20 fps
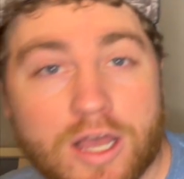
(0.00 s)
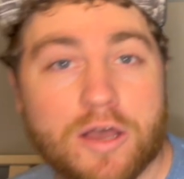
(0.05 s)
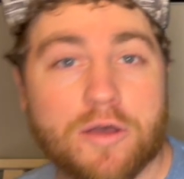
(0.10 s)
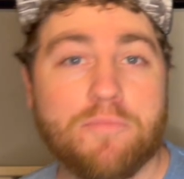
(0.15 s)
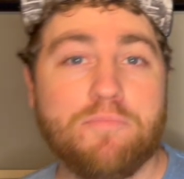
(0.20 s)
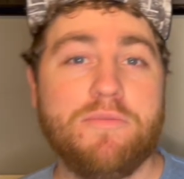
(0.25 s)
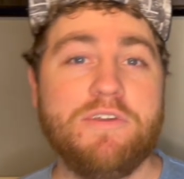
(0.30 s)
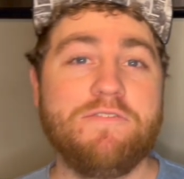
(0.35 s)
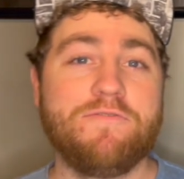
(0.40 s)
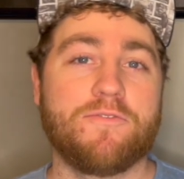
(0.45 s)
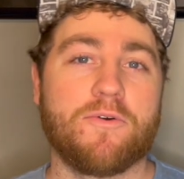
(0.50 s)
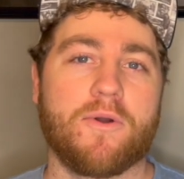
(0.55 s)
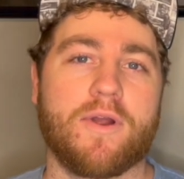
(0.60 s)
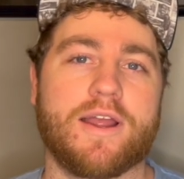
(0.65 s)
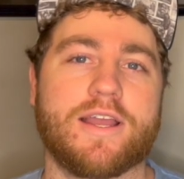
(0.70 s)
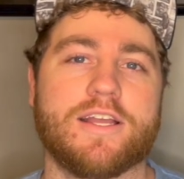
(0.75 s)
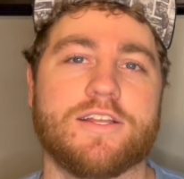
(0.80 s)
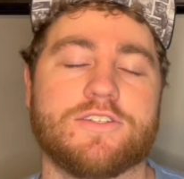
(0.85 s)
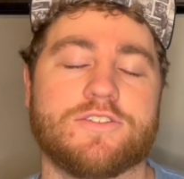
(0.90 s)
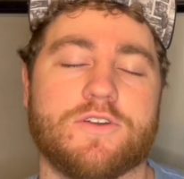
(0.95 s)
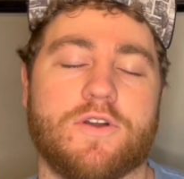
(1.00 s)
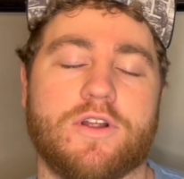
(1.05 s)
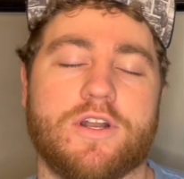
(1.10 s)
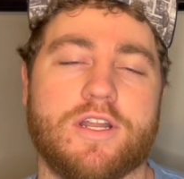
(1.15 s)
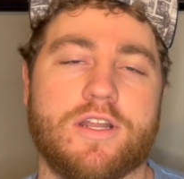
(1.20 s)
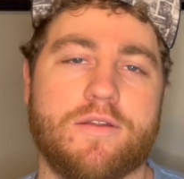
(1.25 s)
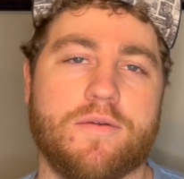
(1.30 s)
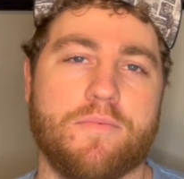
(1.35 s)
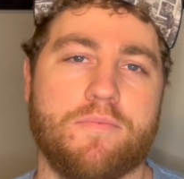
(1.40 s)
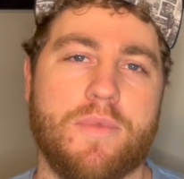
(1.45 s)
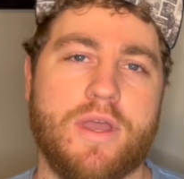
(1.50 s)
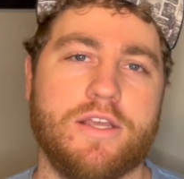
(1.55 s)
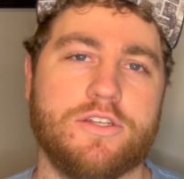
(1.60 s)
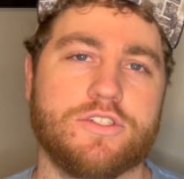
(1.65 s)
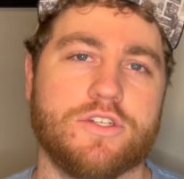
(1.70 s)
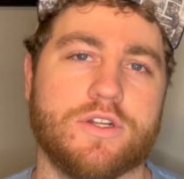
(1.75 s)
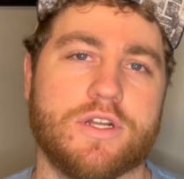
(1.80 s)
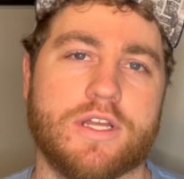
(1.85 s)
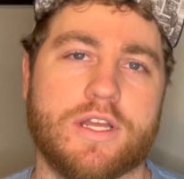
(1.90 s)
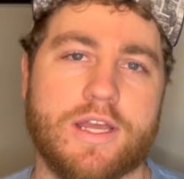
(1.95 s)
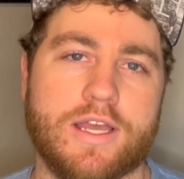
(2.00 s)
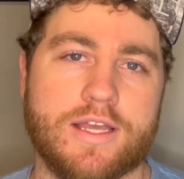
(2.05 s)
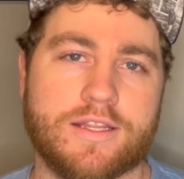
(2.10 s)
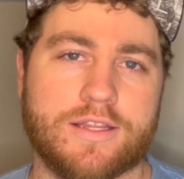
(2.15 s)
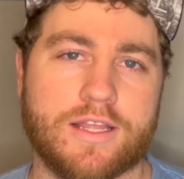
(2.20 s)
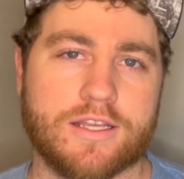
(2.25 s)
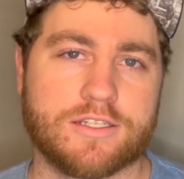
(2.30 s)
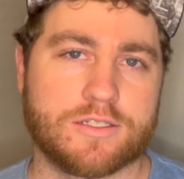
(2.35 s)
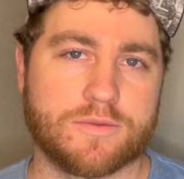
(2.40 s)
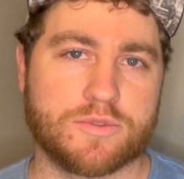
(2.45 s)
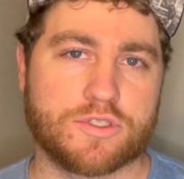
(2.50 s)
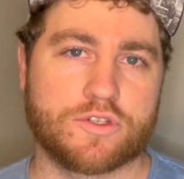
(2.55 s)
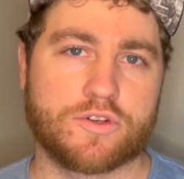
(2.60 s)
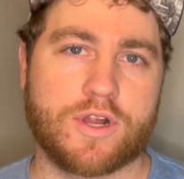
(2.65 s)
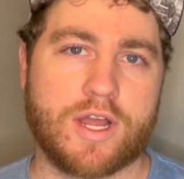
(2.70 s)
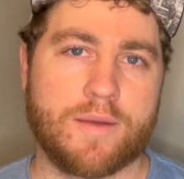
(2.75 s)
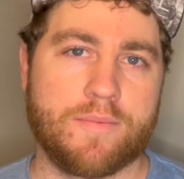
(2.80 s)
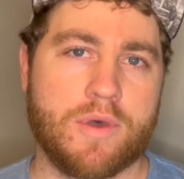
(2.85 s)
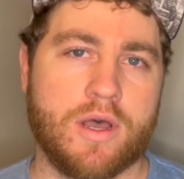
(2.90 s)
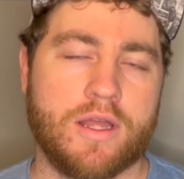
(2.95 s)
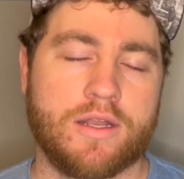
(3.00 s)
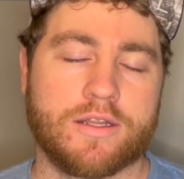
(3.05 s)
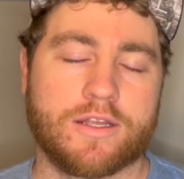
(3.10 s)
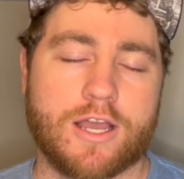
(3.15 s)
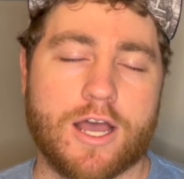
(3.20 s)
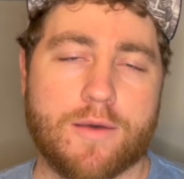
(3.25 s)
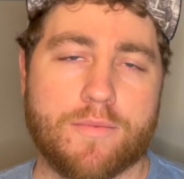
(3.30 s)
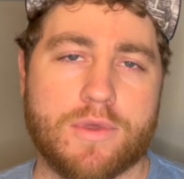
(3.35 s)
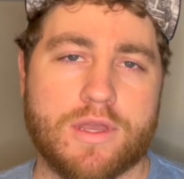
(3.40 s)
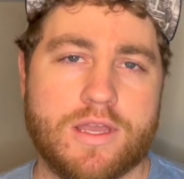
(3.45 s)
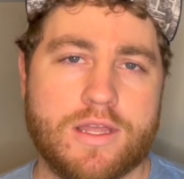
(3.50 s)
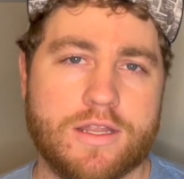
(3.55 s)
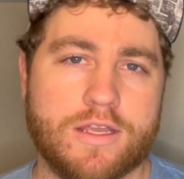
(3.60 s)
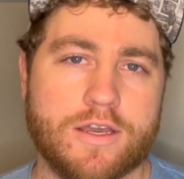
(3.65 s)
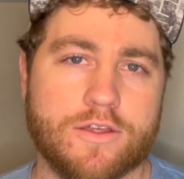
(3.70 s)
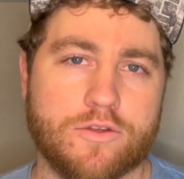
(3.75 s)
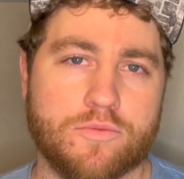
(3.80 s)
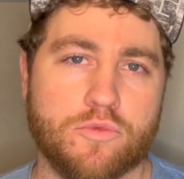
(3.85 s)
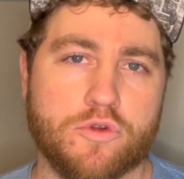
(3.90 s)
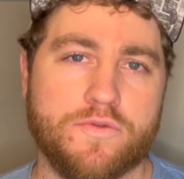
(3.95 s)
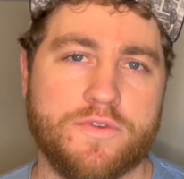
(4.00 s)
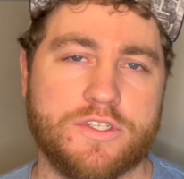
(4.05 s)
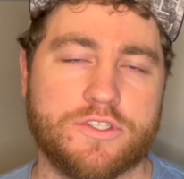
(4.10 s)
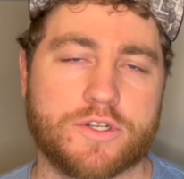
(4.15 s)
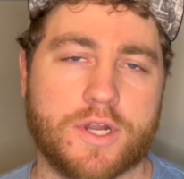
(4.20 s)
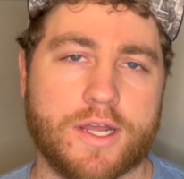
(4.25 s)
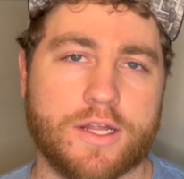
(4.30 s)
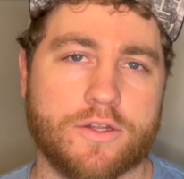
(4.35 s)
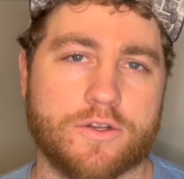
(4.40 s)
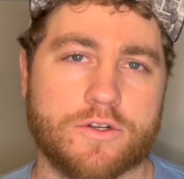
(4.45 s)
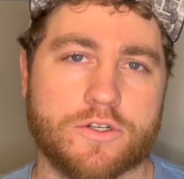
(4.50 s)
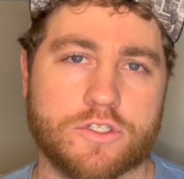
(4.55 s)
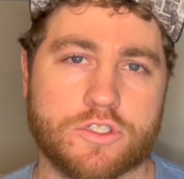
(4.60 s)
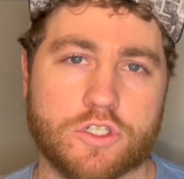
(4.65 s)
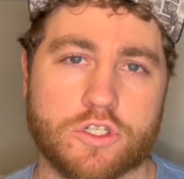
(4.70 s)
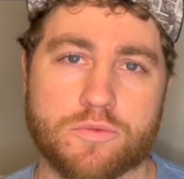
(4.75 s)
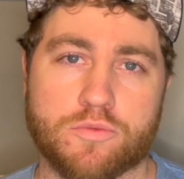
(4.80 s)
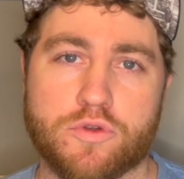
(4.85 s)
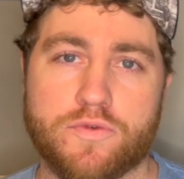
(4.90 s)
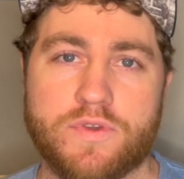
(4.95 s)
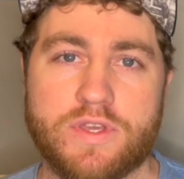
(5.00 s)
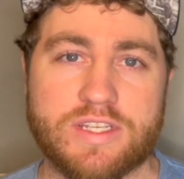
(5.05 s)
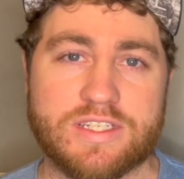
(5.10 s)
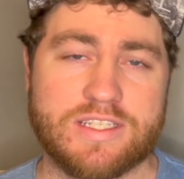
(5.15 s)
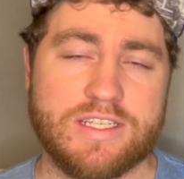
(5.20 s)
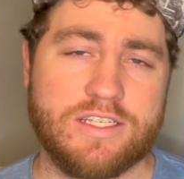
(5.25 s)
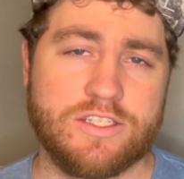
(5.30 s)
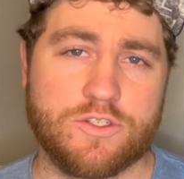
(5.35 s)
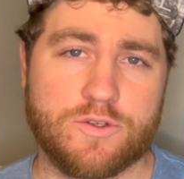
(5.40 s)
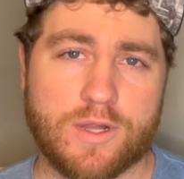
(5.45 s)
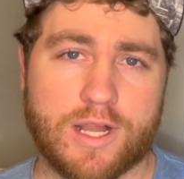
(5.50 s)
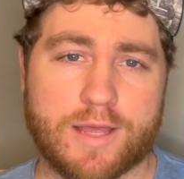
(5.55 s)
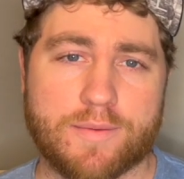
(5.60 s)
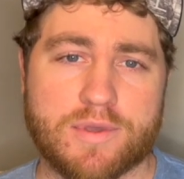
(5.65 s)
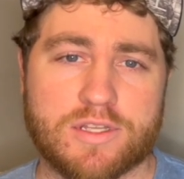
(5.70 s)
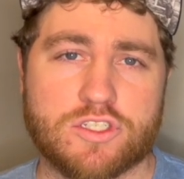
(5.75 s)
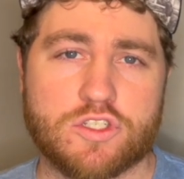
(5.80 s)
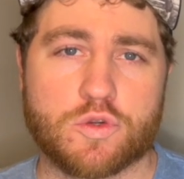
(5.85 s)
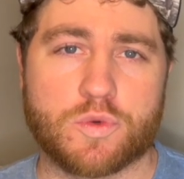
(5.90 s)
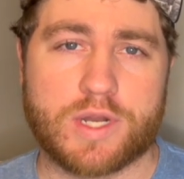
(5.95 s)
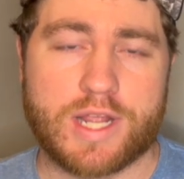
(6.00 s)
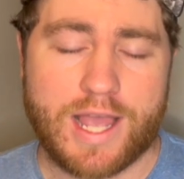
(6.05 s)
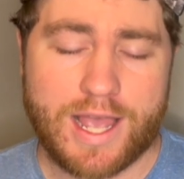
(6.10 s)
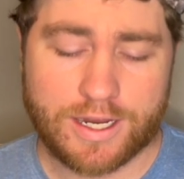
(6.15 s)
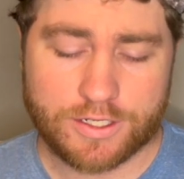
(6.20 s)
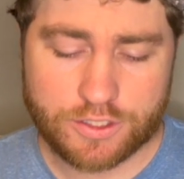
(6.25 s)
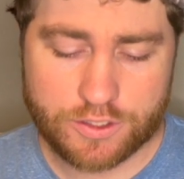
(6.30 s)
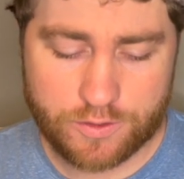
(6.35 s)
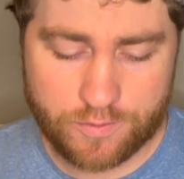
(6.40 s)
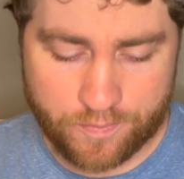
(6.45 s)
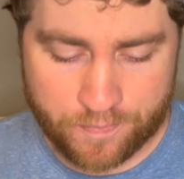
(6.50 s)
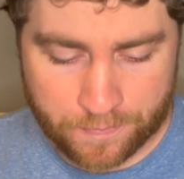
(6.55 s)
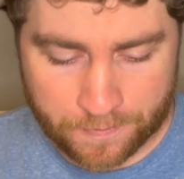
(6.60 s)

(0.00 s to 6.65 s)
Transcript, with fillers: Before I get started, make sure to hit that subscribe button, comment any other movie trailers or movie scenes you'd like me to react to.